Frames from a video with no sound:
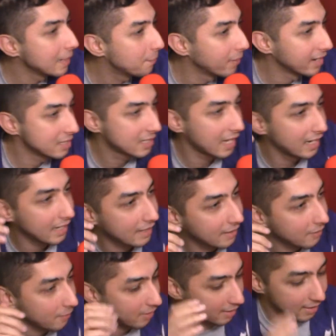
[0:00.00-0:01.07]
but it's getting
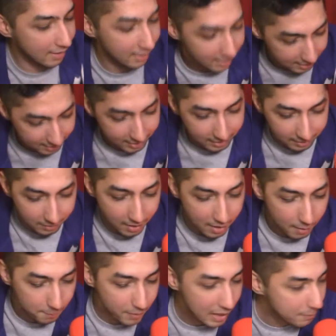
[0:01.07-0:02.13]
a
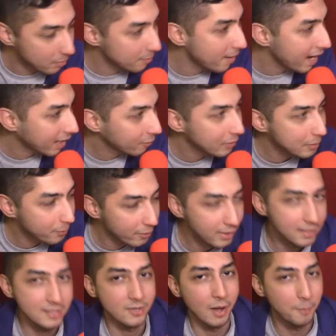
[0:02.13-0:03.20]
little paperback
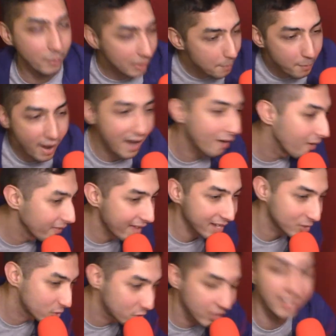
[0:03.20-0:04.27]
reprint, so I'm gonna buy all
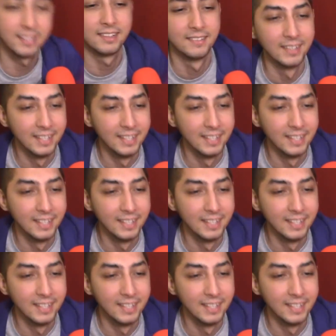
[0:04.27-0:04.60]
that shit.